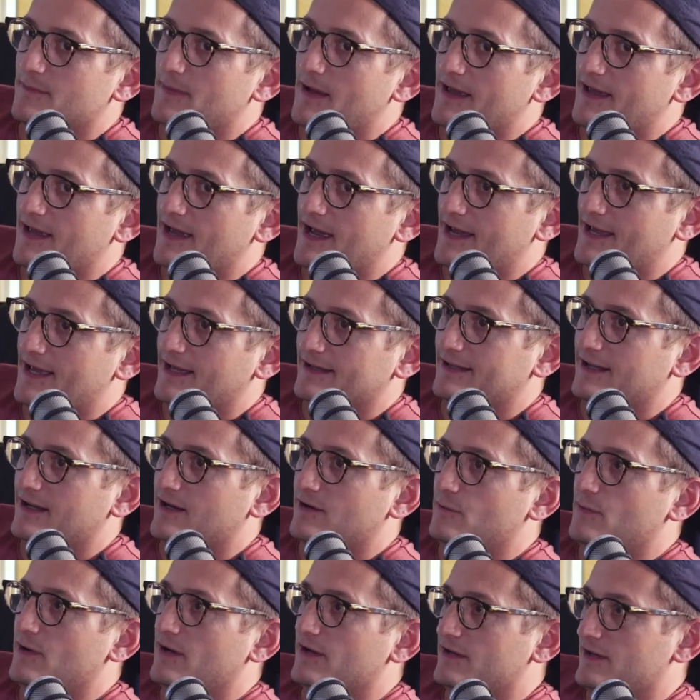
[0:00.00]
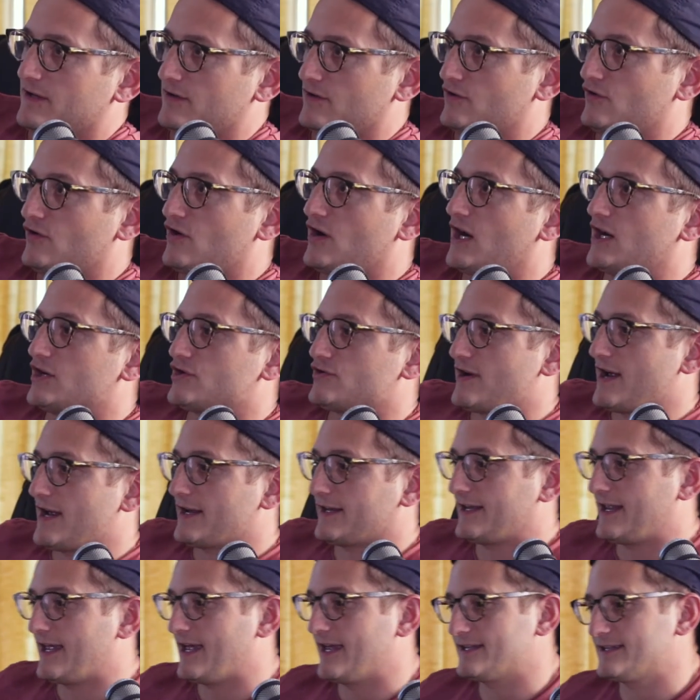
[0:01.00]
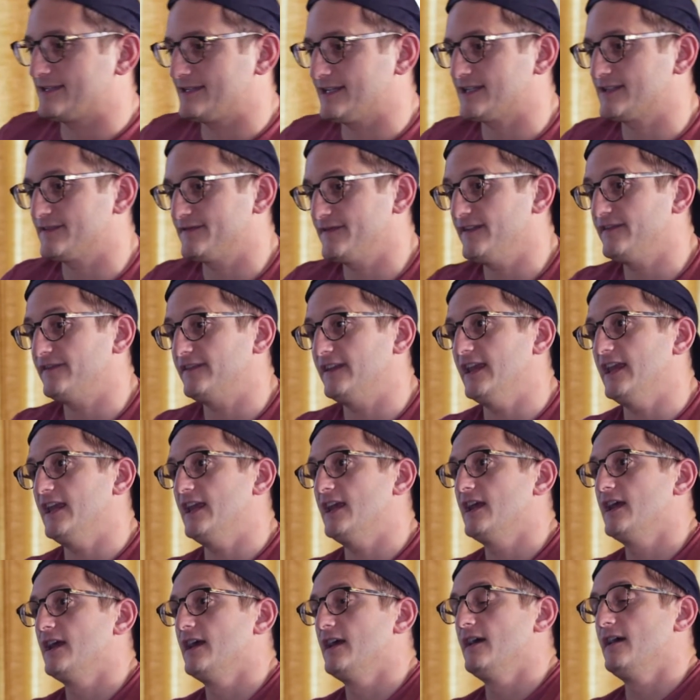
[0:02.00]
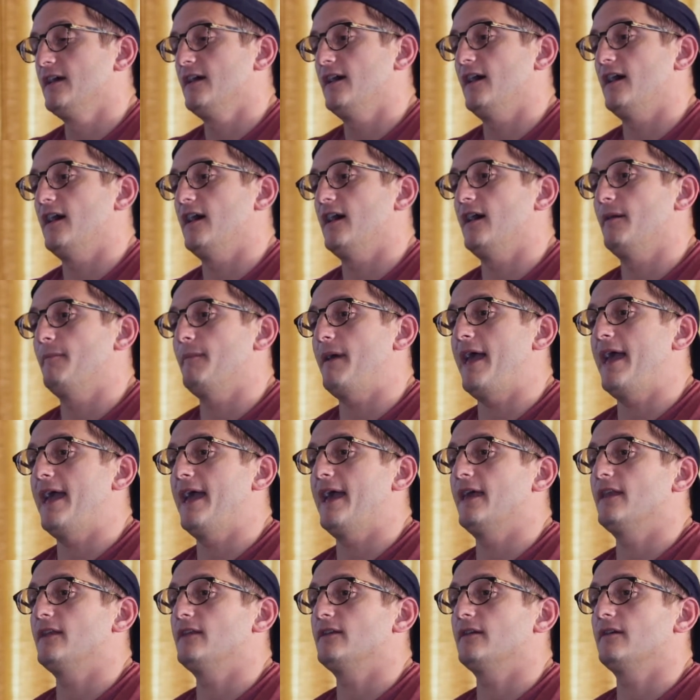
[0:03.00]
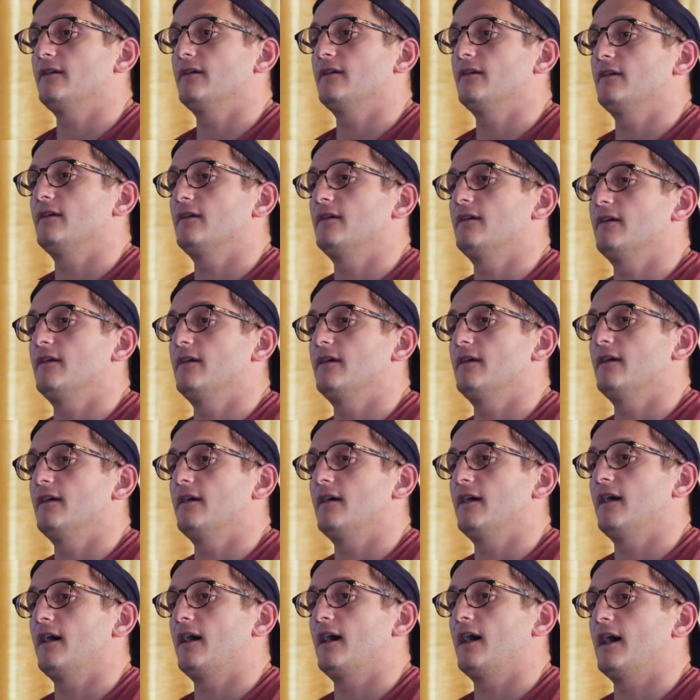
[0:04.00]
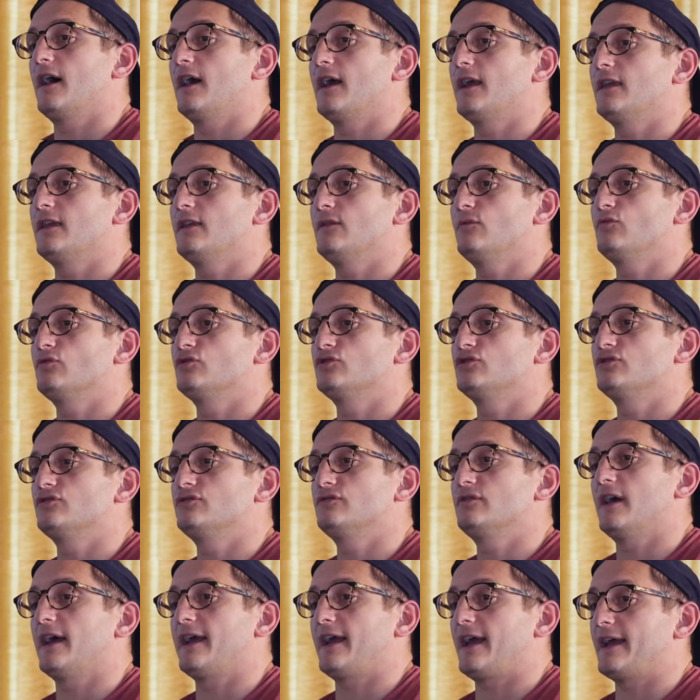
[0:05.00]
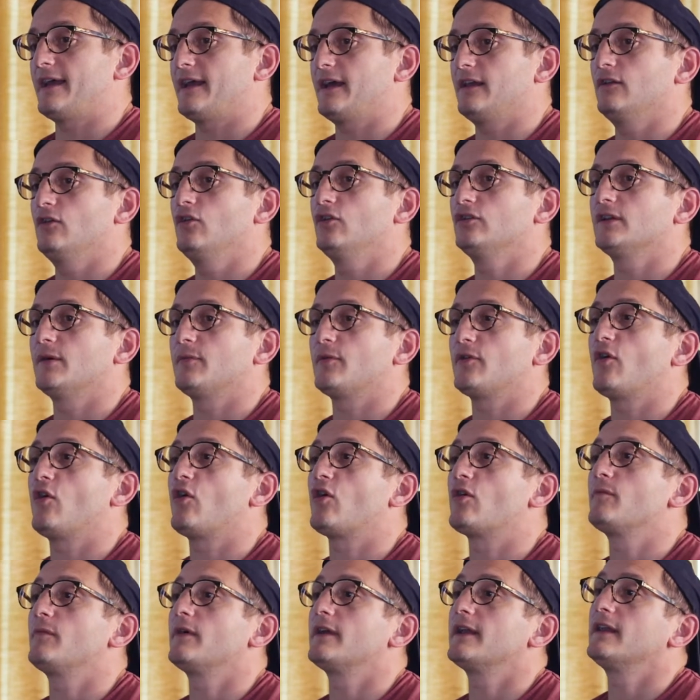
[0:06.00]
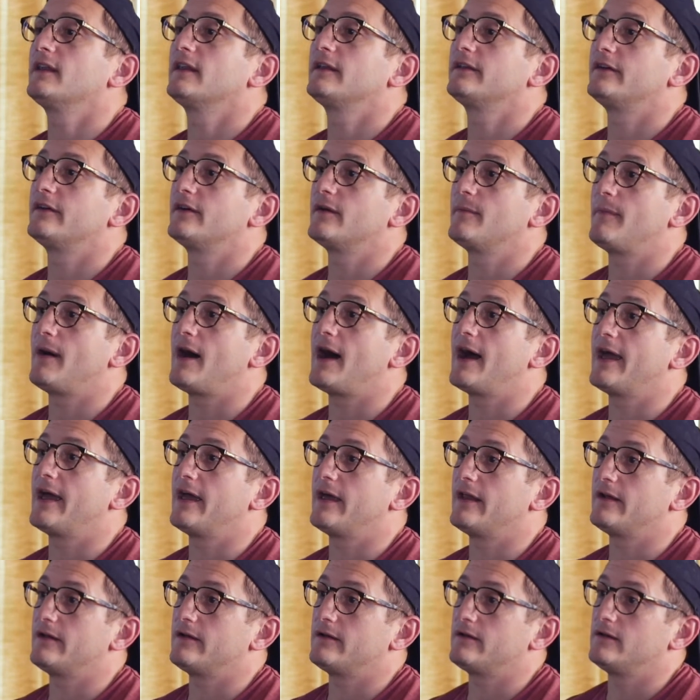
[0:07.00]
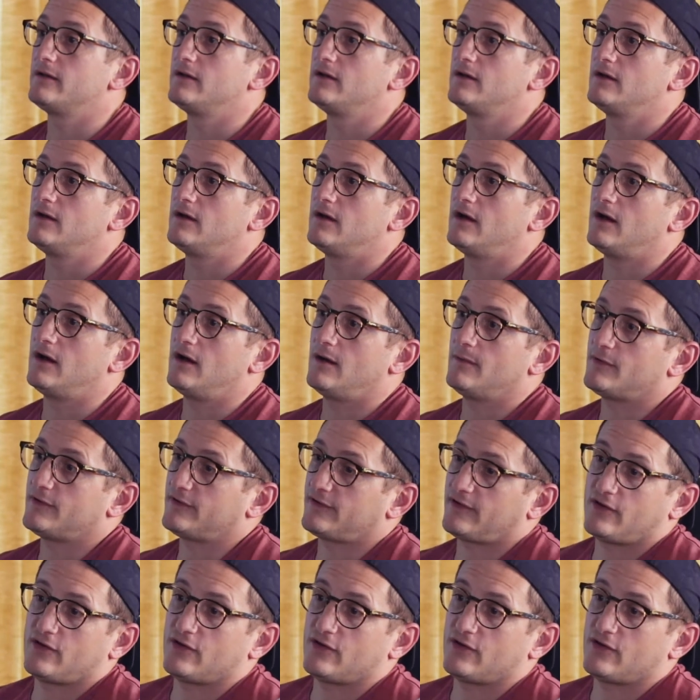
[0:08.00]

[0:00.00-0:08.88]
We got that under contract at $650, and I got hooked up with a hard money lender to buy it because I